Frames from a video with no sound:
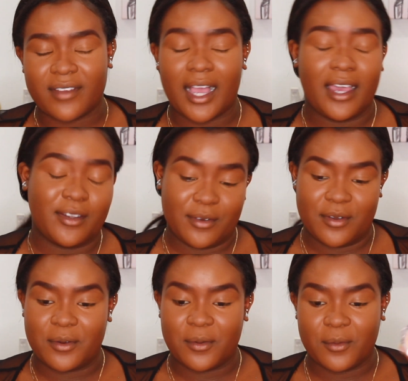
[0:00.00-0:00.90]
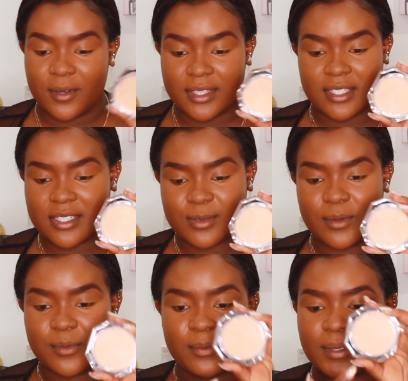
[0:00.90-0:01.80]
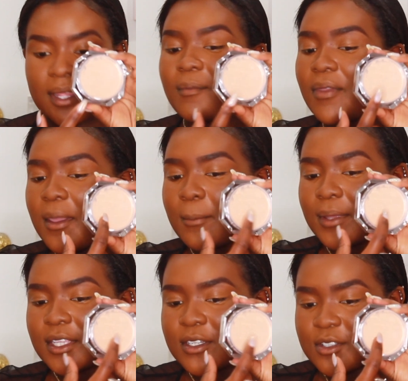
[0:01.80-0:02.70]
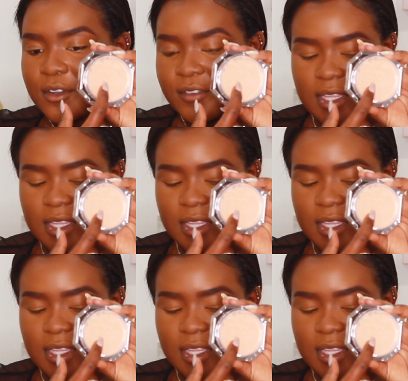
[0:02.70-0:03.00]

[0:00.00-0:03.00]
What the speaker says: I don't know what this one would be. But there's already